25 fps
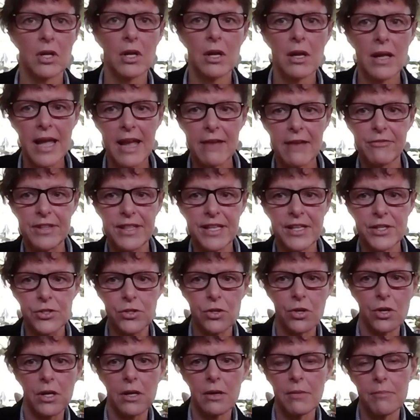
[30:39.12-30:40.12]
everything's
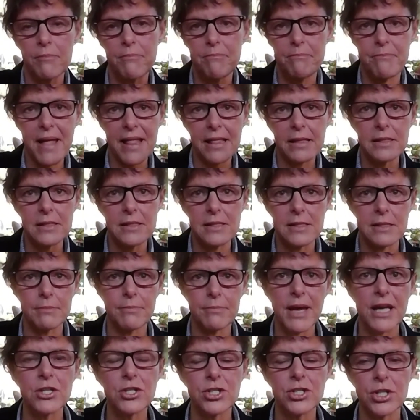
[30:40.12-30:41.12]
got to balance the
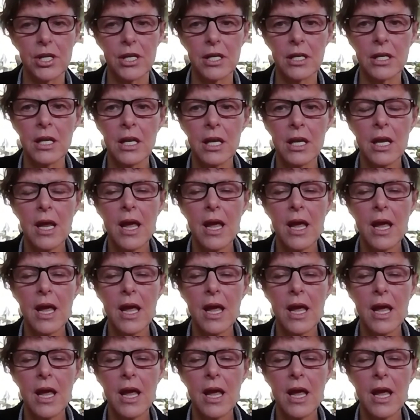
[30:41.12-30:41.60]
budget.